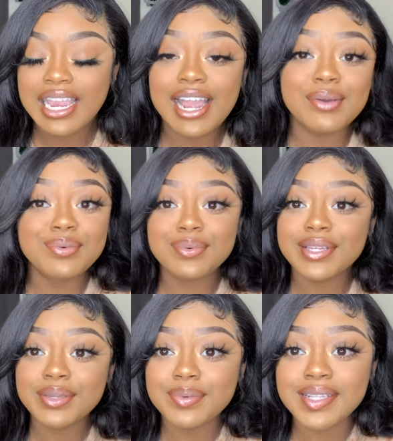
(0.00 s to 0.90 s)
I
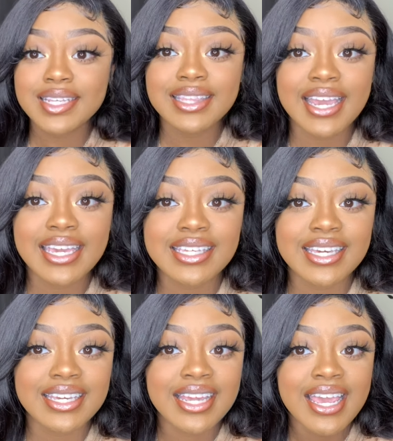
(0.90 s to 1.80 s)
really like
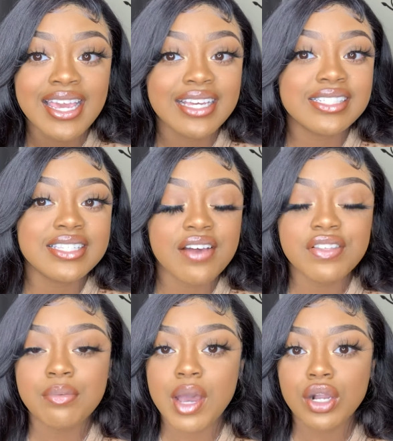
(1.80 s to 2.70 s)
it. It's
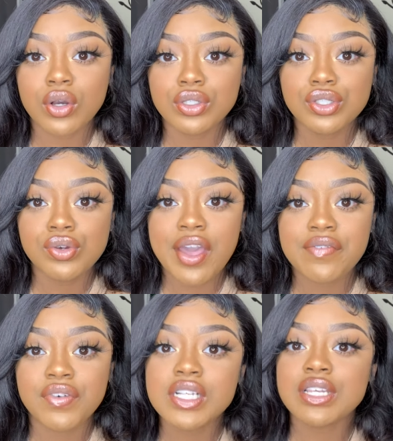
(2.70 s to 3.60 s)
definitely my go-to.
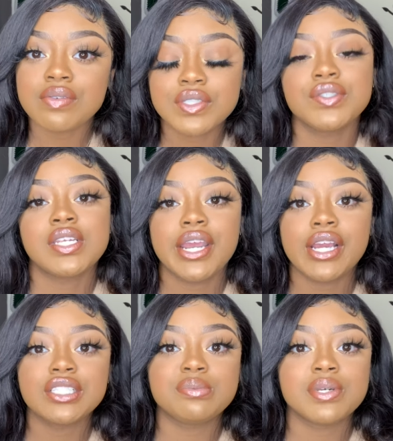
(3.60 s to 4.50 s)
At first I was using
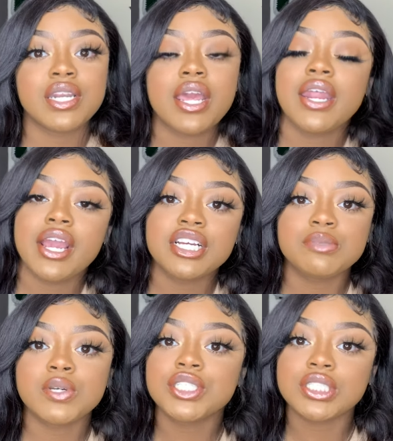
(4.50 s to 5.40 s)
Airspun, and
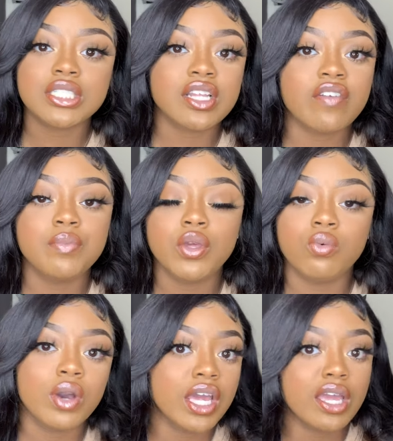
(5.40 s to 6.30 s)
Airspun just left me
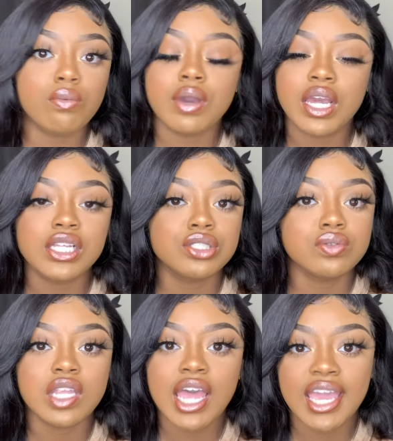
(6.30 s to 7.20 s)
way too
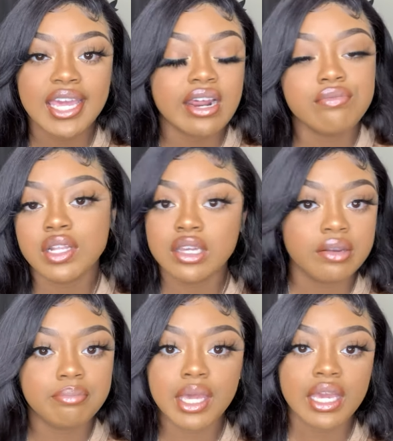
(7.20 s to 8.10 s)
light, and I really
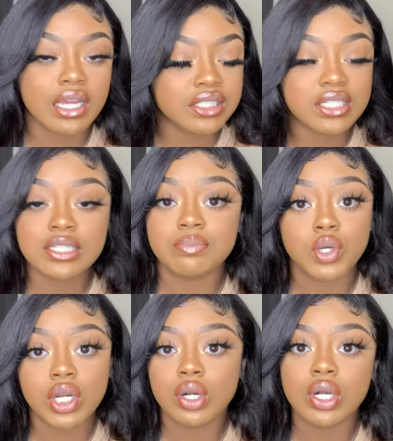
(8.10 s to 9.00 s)
couldn't bake. I just had to
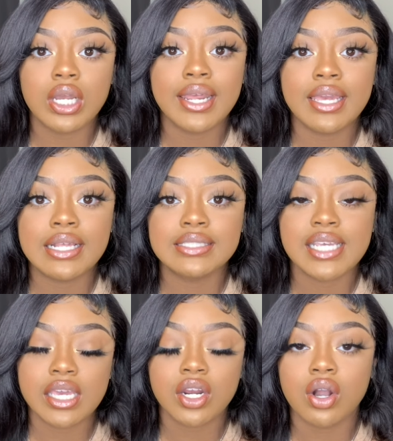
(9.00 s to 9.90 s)
put it on and
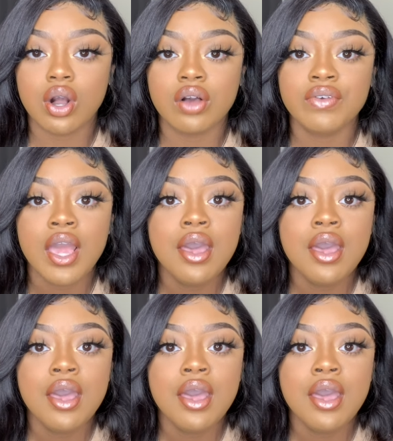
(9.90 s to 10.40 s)
take it off.